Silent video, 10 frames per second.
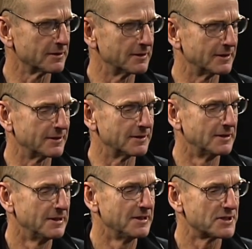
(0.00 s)
Uh,
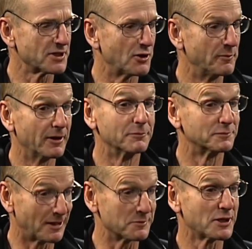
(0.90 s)
told me I,
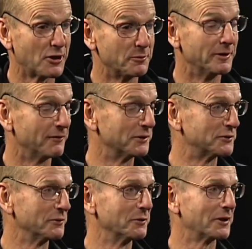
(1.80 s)
I, was hoping that
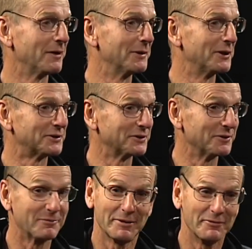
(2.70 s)
victory would have come a lot
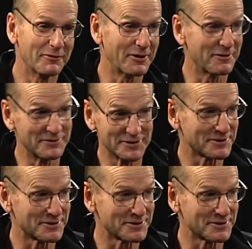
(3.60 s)
sooner, maybe five years